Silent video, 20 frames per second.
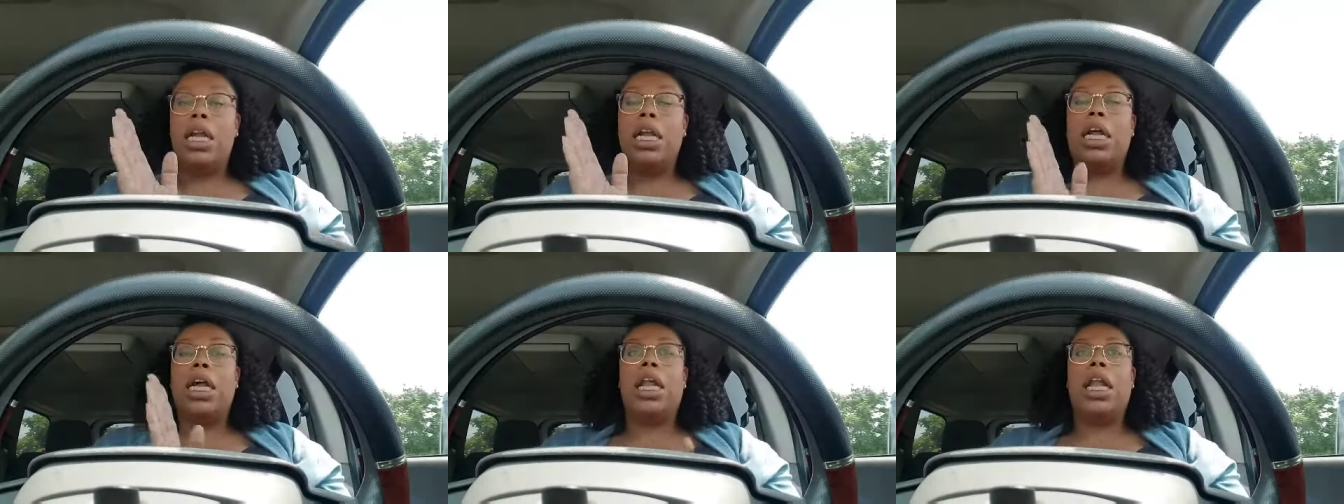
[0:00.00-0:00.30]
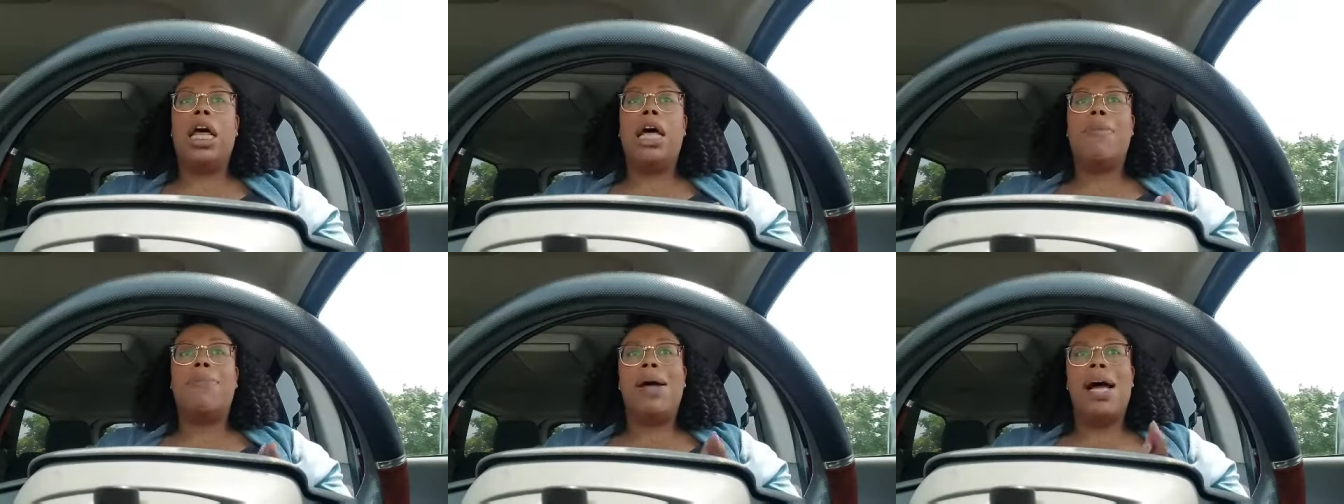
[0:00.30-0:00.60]
The
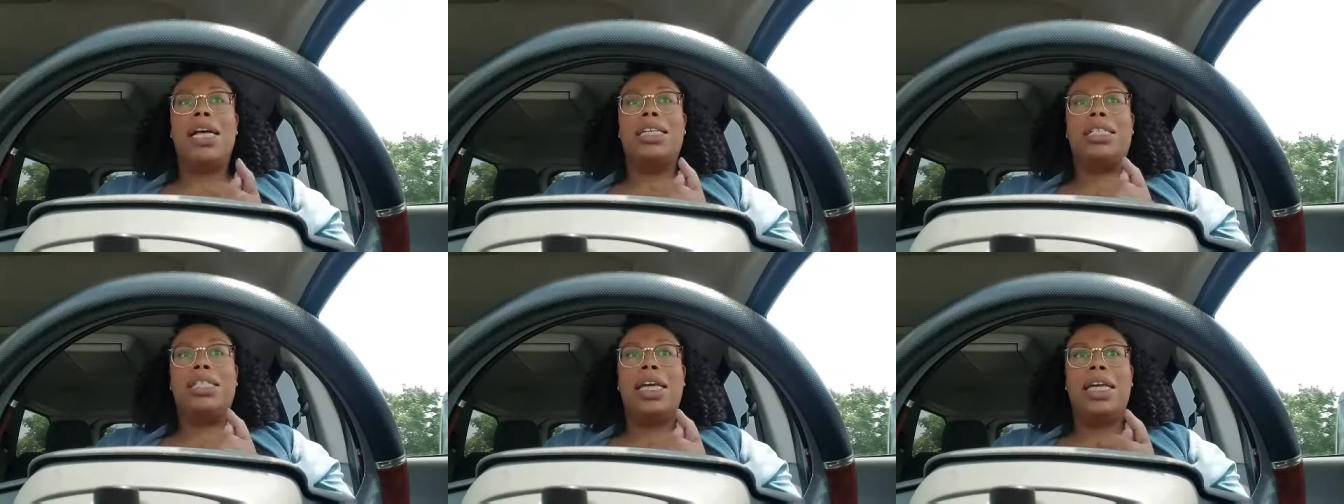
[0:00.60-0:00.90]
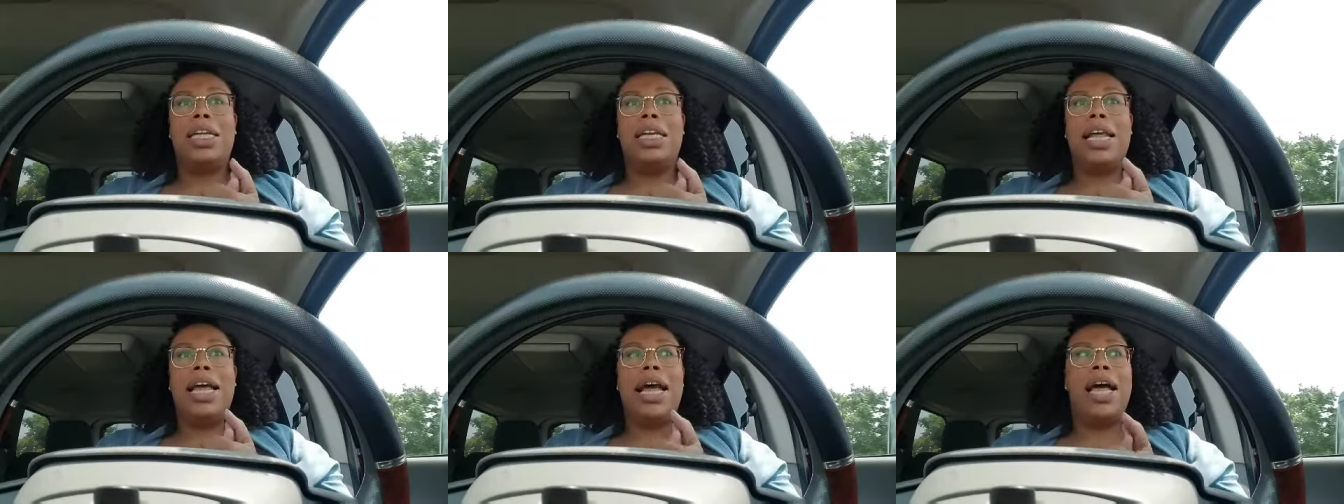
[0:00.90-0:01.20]
club got
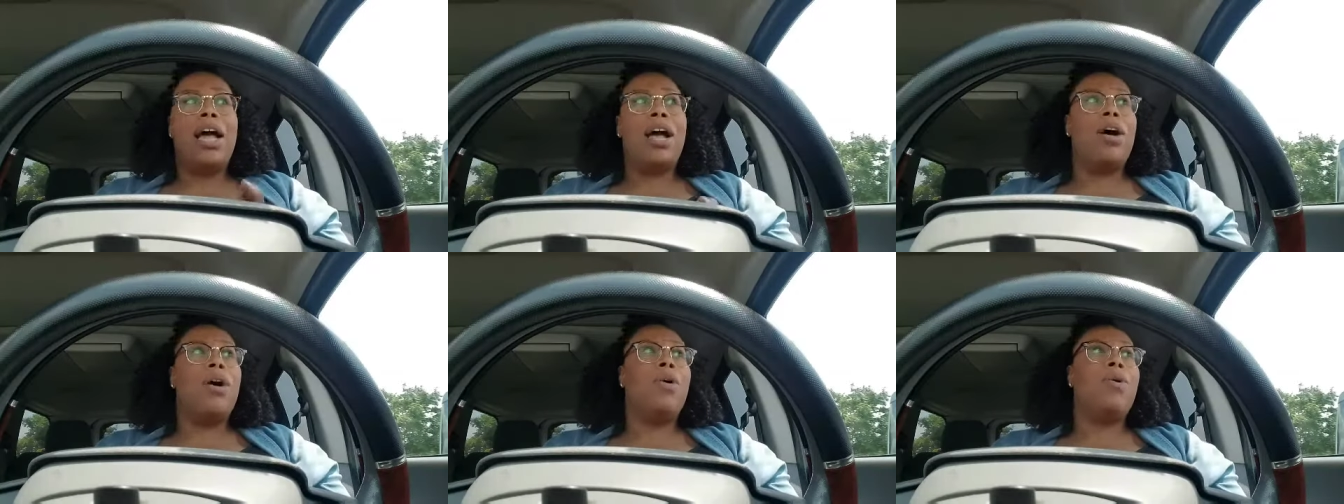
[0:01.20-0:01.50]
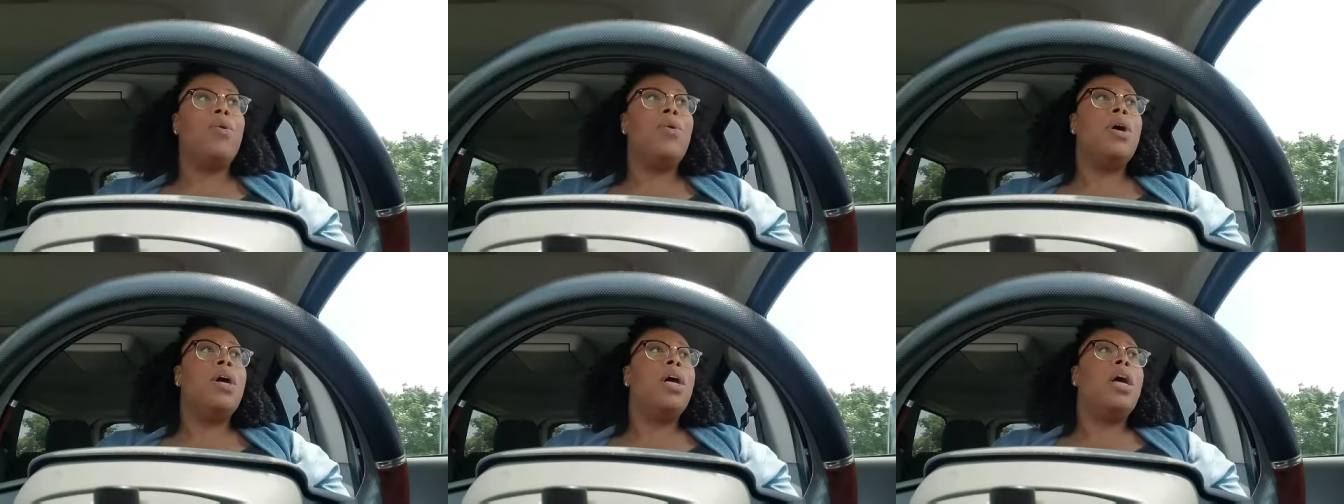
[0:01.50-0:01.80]
shut
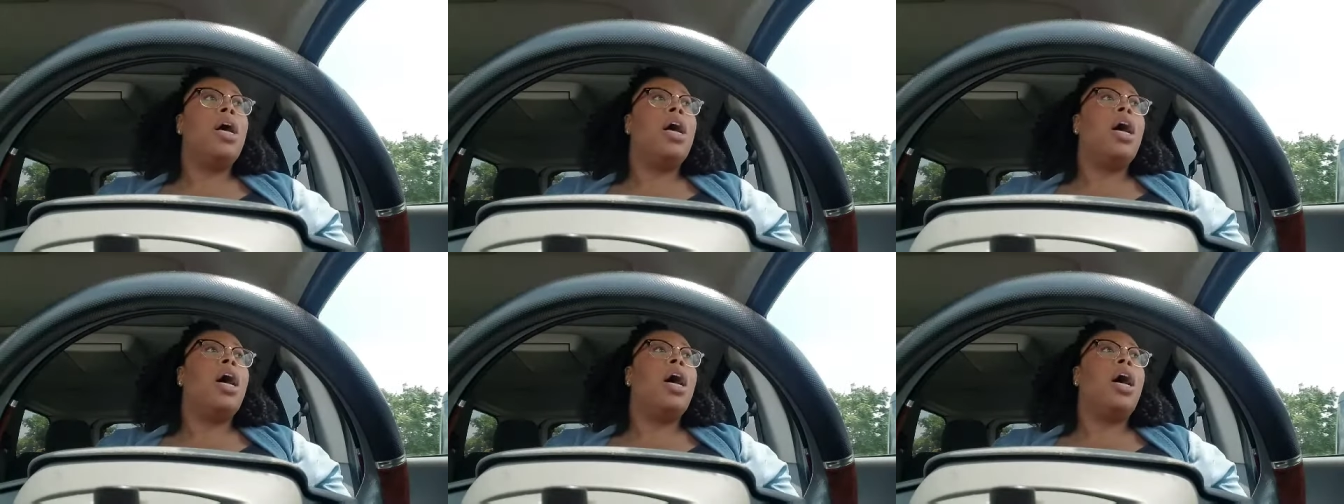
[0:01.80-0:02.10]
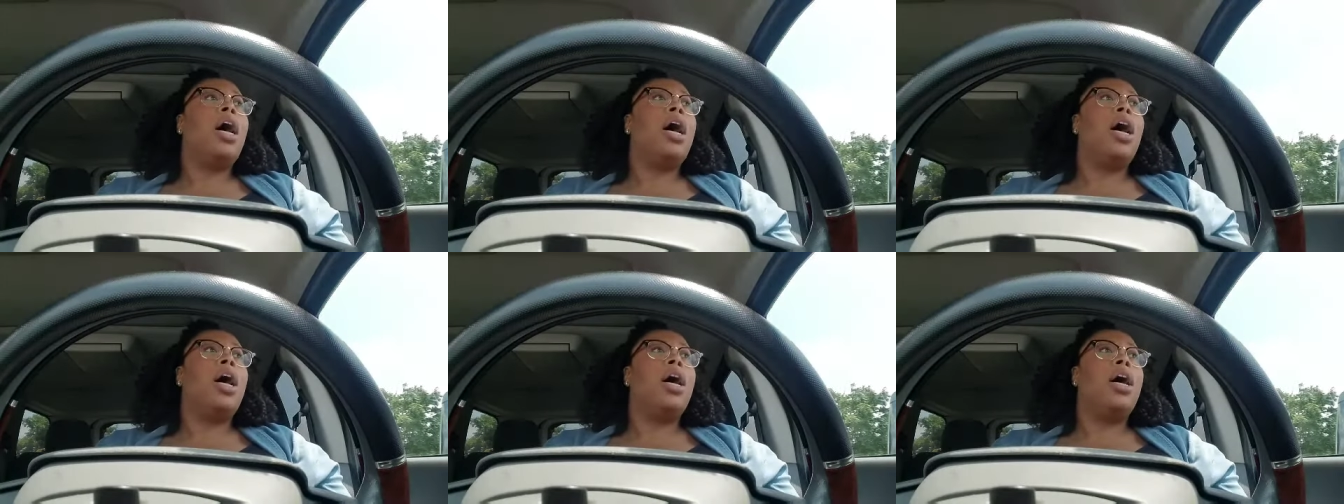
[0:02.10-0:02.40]
down.
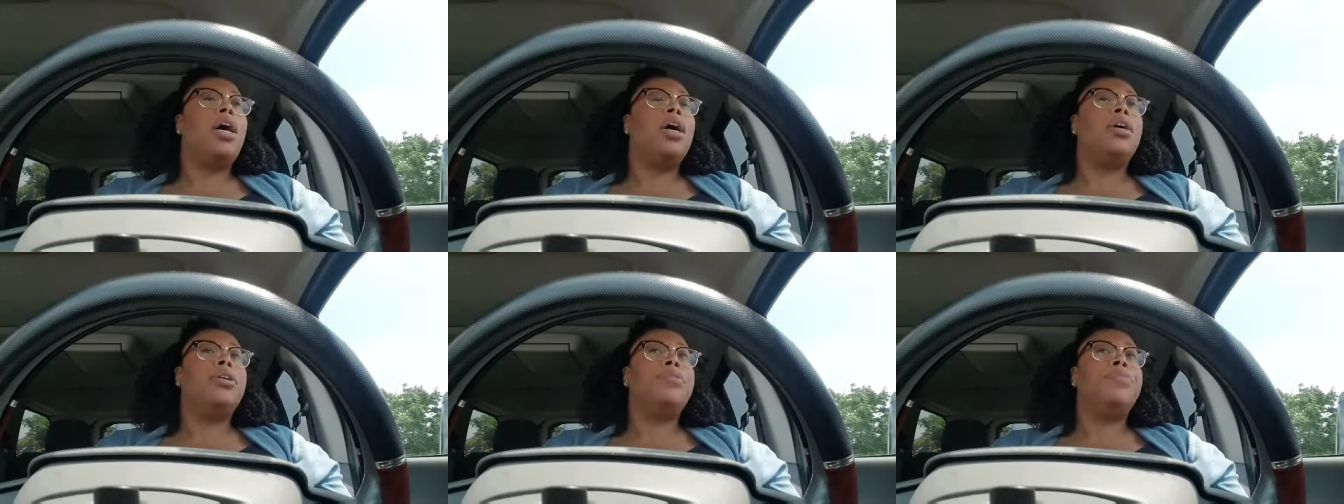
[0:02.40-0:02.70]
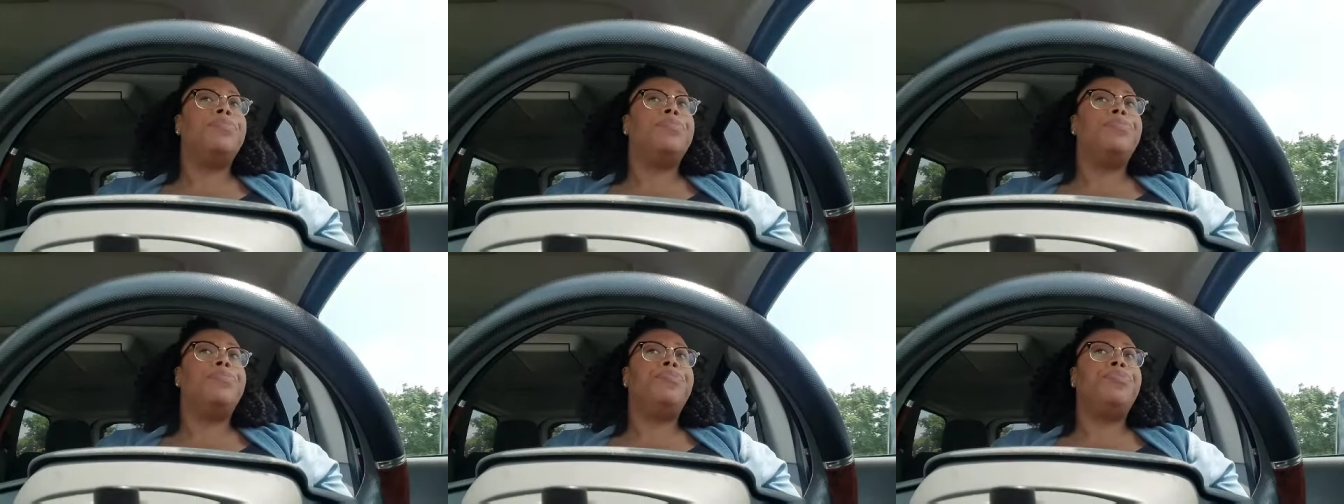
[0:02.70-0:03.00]

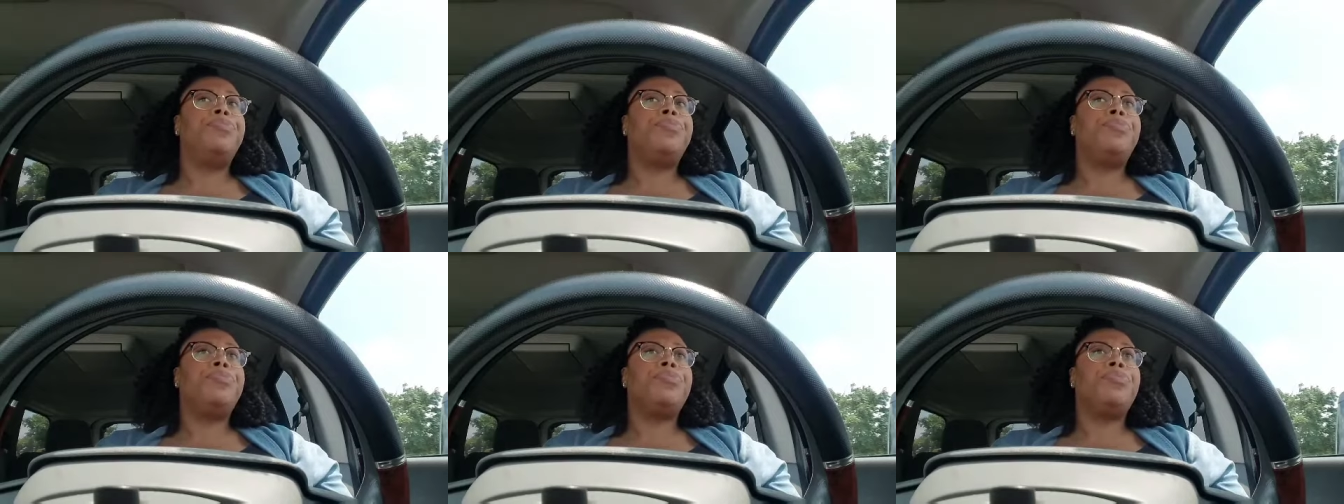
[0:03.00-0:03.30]
Um,